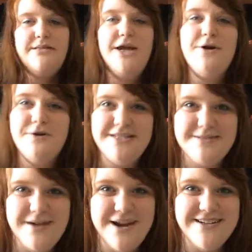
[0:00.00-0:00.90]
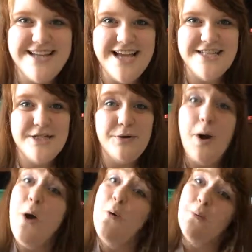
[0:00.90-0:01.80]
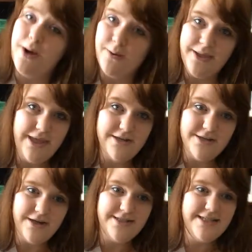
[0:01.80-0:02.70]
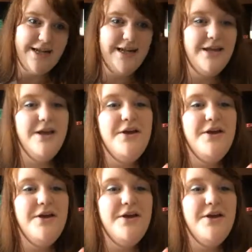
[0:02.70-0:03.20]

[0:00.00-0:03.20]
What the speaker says: tarot inspired tattoo. Wow, I can't talk today.